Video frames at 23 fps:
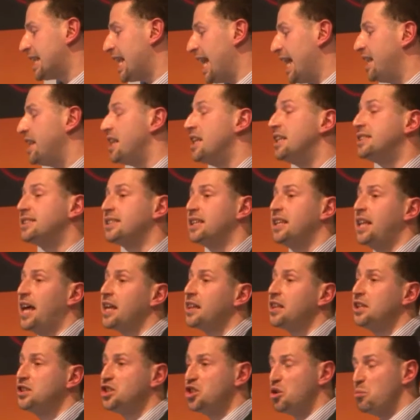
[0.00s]
candidates are
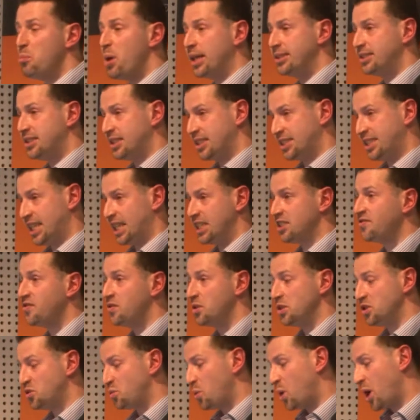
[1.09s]
likely to be
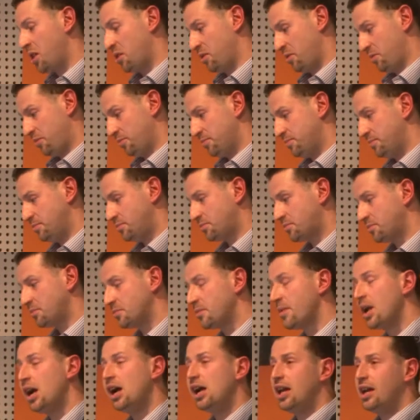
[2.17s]
unsuccessful as well.
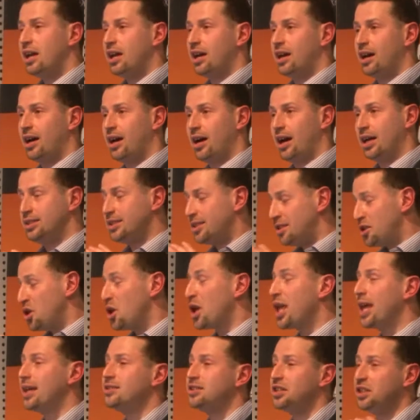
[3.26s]
Until you
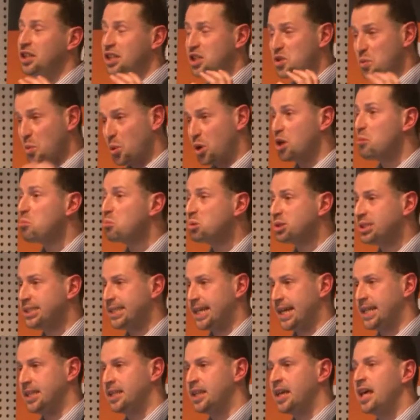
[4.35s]
get to the
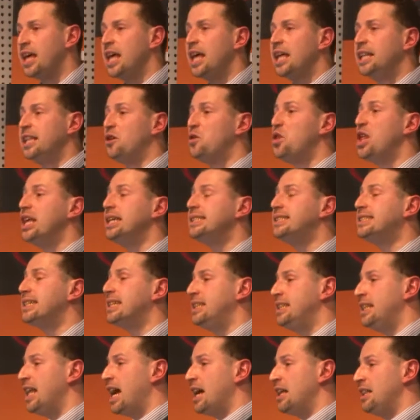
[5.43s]
20%. Now these
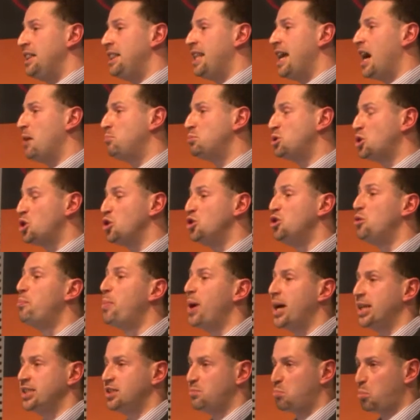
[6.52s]
are the absolute
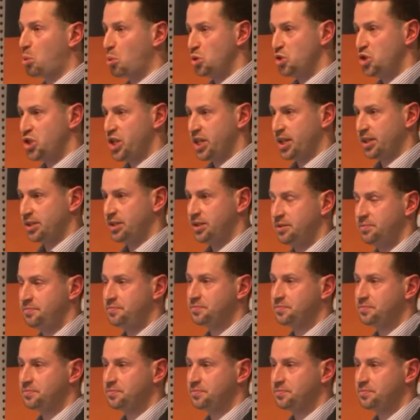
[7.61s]
best projects.